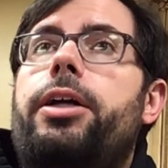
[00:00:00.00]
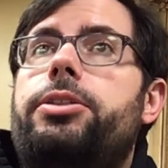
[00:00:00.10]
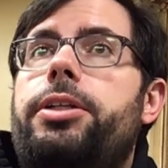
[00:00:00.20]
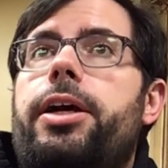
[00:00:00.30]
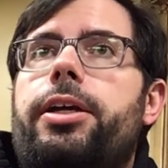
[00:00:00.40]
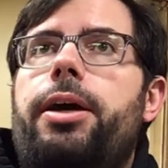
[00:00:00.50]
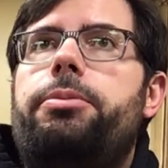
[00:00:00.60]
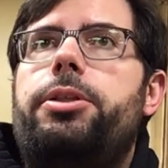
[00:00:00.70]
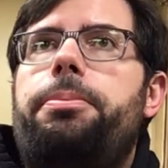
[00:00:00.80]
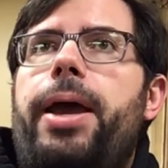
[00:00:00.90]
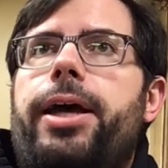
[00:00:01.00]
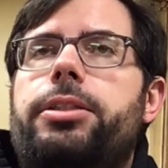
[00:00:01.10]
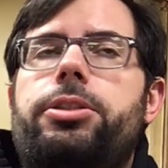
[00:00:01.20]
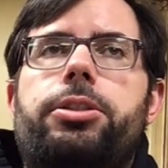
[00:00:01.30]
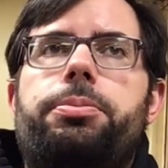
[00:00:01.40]
to not come to
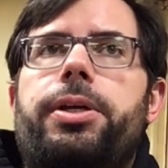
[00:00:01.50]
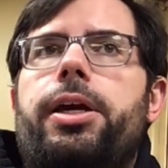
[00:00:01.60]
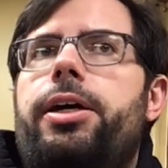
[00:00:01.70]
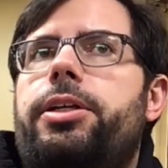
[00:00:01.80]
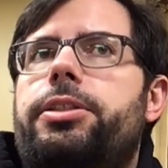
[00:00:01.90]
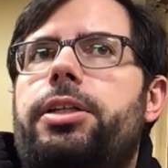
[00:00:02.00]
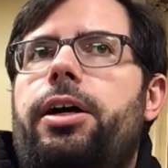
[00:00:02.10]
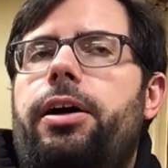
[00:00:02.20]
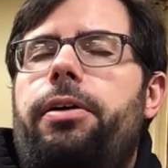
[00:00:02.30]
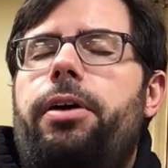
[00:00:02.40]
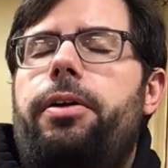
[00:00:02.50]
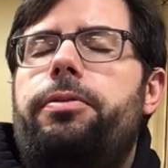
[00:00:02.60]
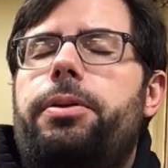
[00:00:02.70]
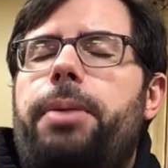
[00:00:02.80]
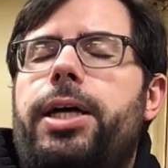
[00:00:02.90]
Mass just because of
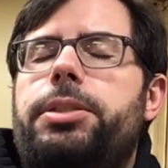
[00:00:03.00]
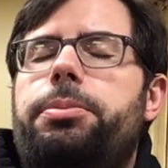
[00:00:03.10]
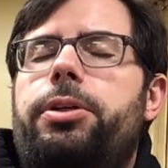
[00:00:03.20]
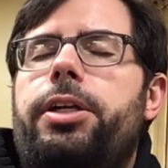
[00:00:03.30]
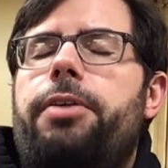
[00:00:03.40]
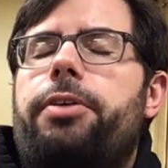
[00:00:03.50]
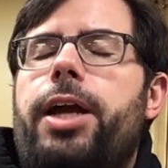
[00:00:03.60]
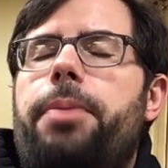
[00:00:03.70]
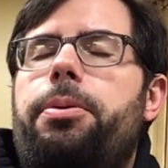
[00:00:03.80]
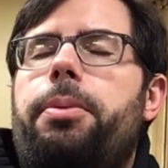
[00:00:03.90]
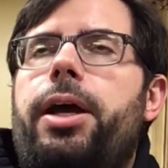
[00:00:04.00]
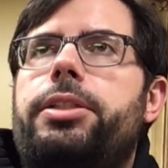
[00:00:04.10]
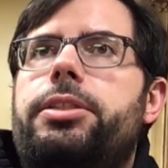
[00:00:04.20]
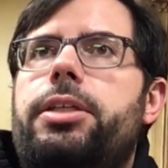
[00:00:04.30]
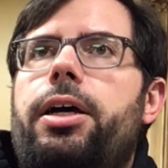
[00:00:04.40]
the possibility of a
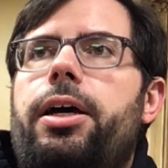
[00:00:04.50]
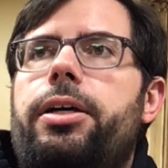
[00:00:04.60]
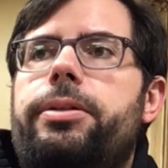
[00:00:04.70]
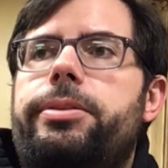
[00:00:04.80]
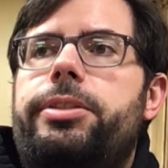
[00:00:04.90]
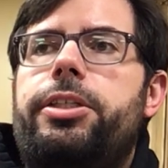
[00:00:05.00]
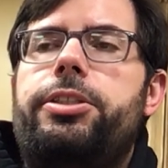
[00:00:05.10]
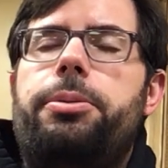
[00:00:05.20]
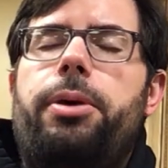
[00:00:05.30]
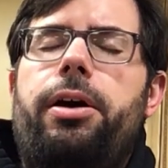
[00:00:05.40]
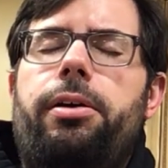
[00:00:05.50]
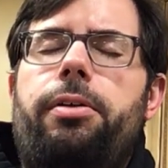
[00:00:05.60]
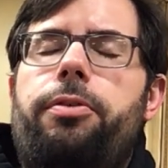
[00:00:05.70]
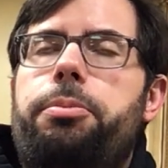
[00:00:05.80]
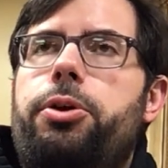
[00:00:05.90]
compromised system
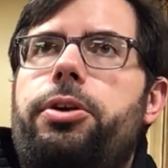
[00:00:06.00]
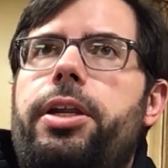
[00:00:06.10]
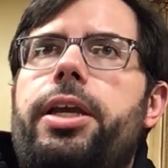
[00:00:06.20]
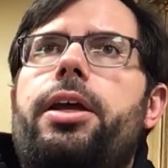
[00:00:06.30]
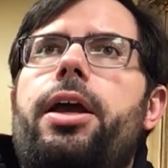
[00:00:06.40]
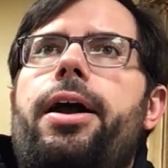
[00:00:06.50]
of immunity.